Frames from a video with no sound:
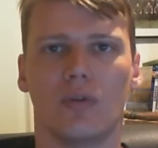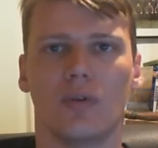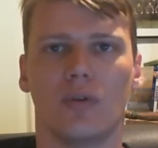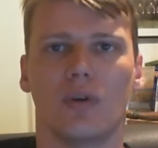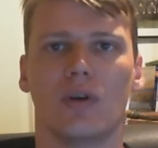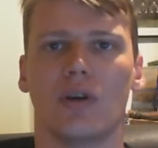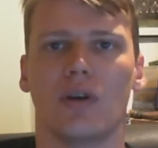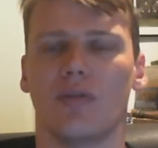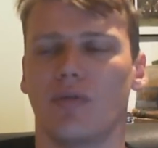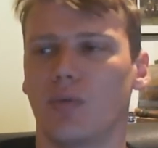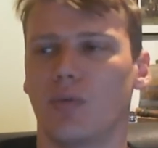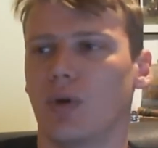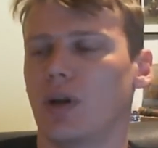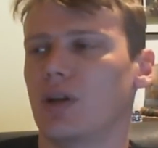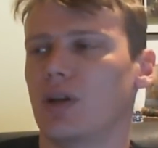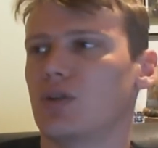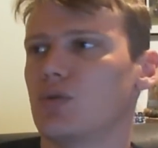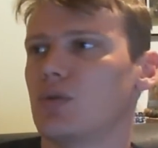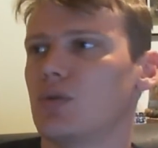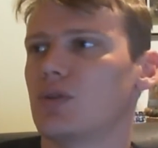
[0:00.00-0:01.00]
Hi everyone,
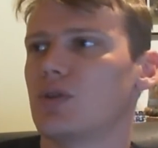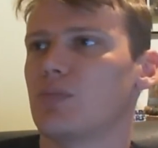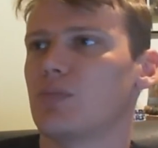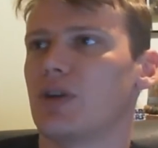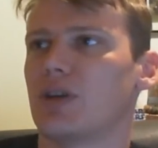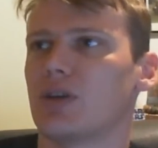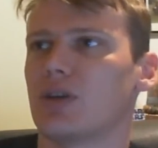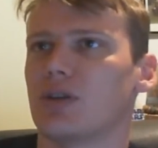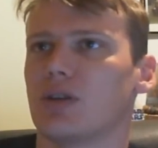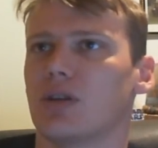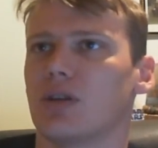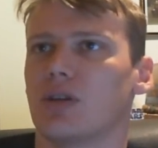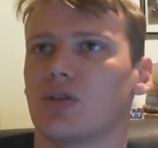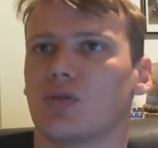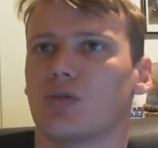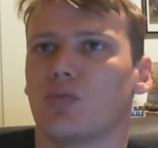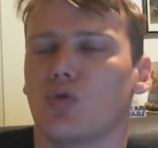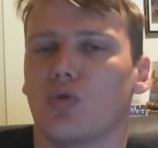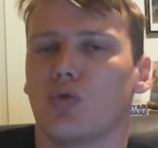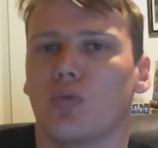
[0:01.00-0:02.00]
I just wanted to make a
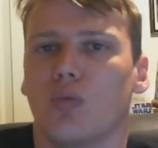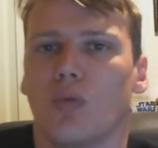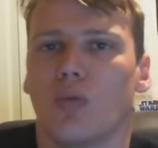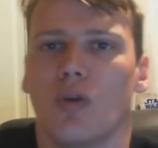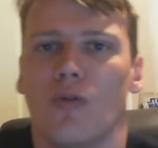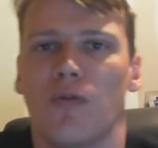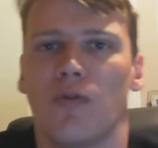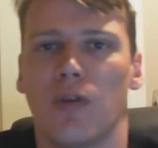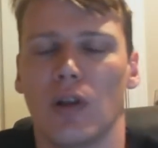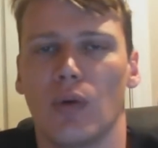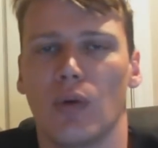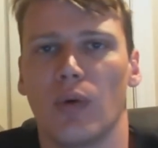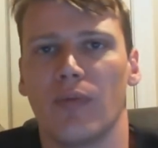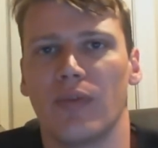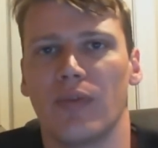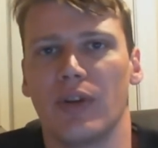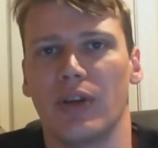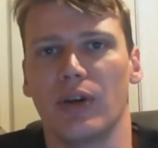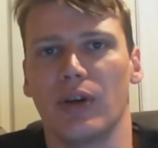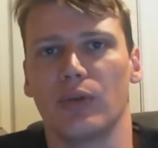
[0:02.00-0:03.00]
small follow-up
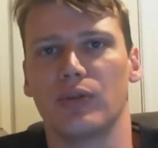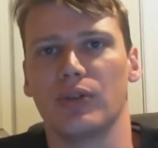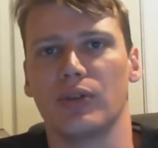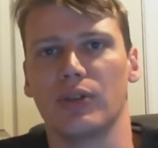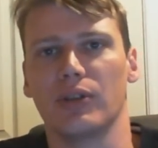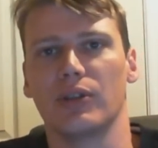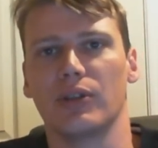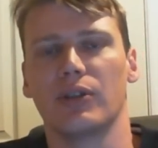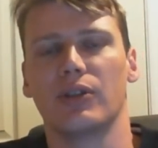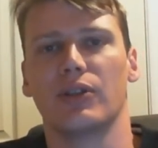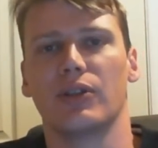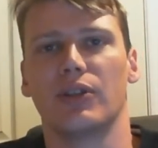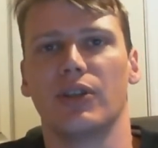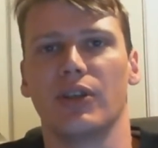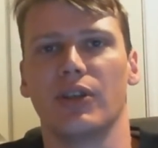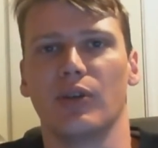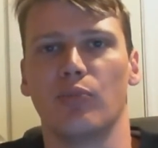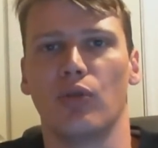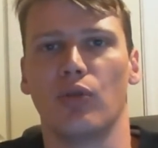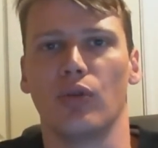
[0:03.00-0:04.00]
video to the
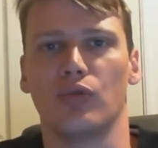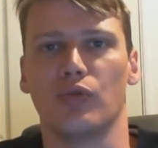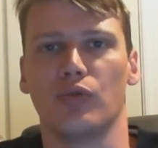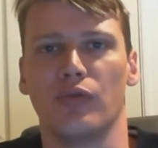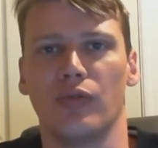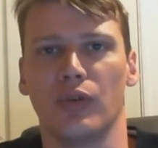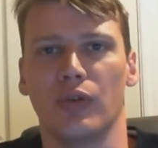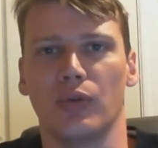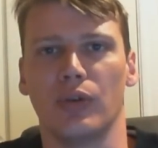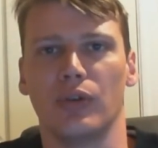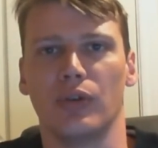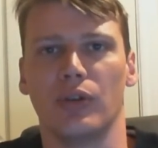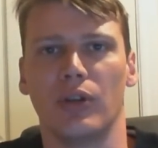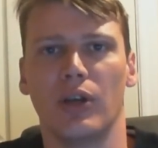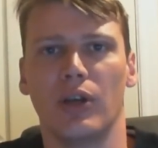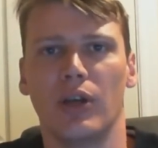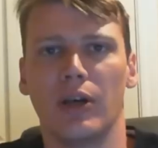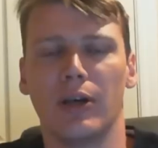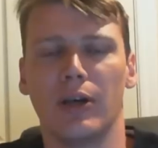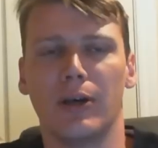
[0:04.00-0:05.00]
GearPods review and
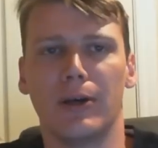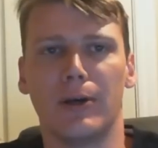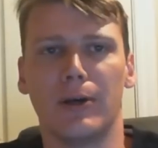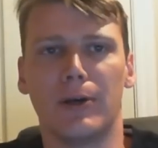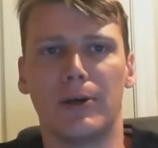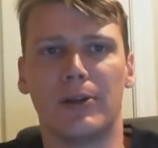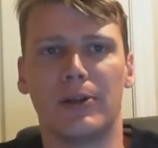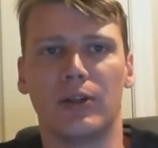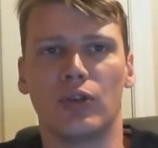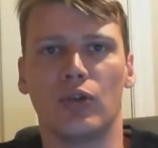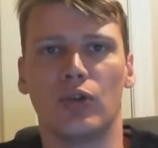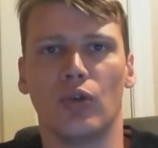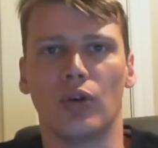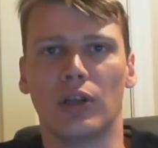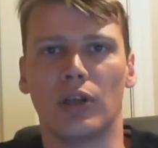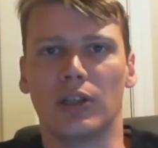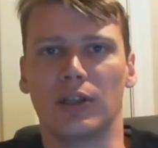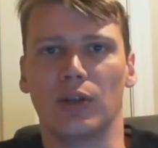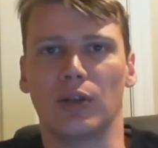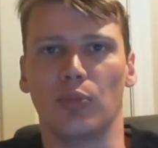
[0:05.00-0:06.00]

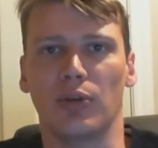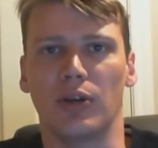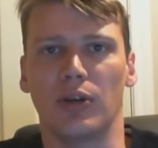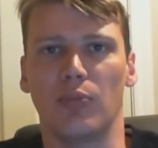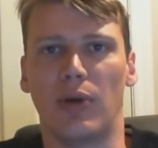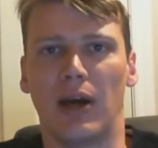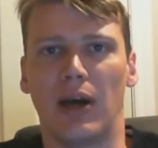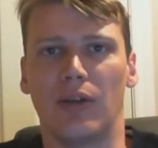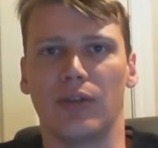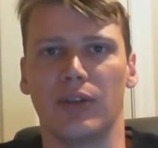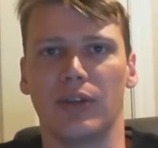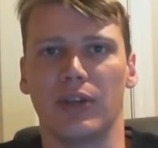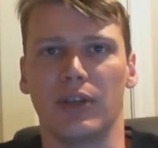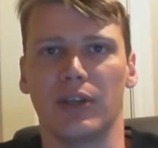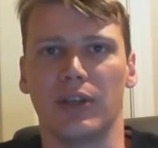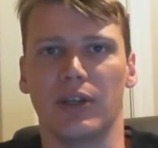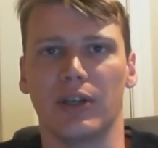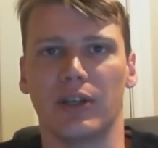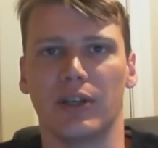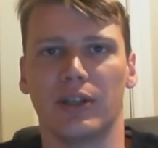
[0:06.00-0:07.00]
talk a little bit about
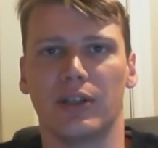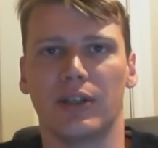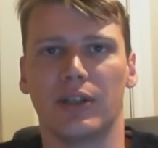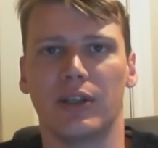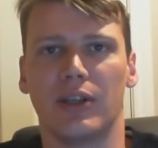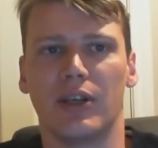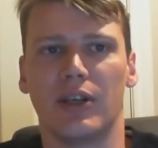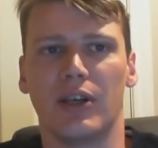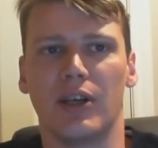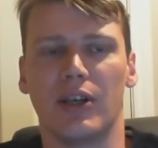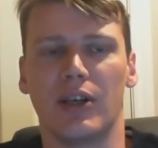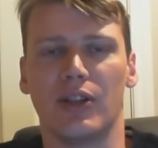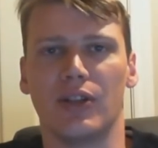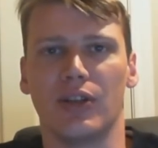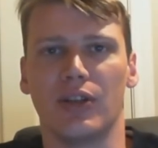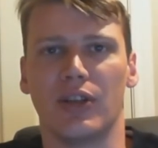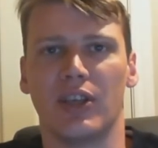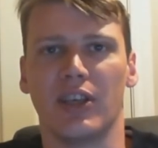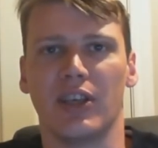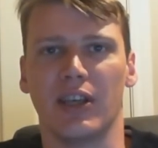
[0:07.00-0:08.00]

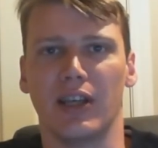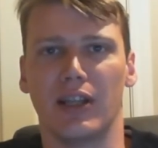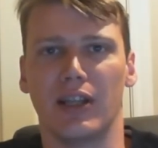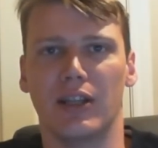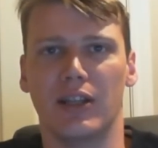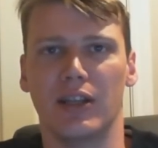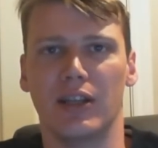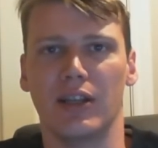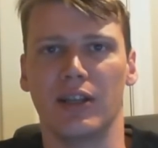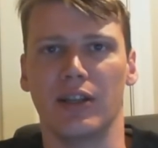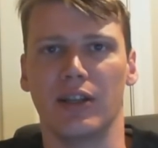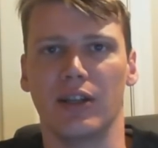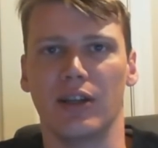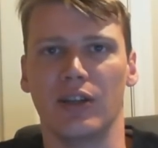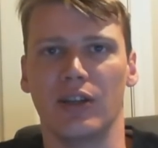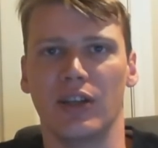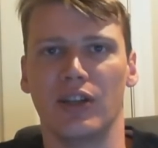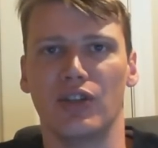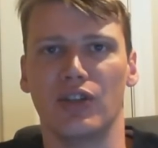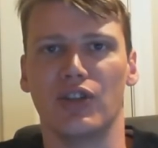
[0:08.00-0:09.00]
the kit
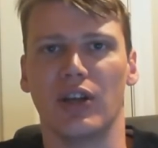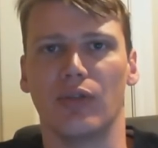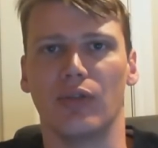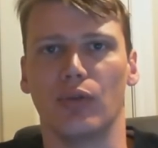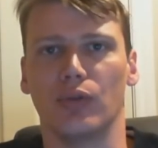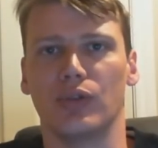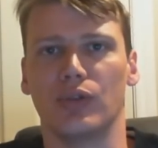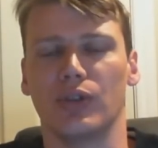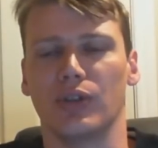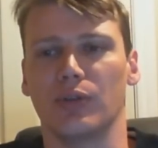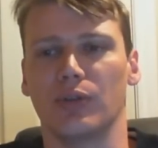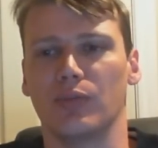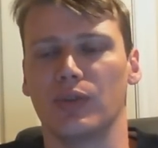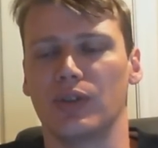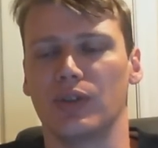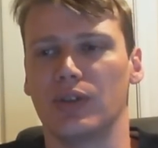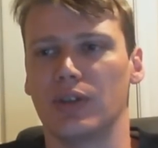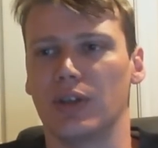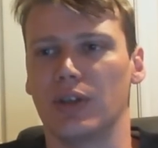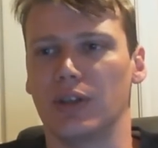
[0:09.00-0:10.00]
in general
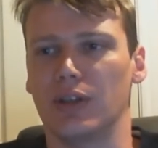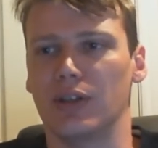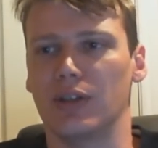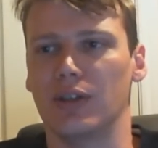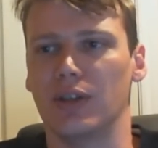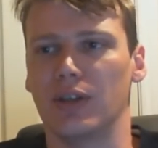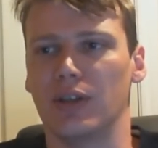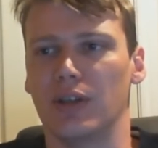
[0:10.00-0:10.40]
terms, and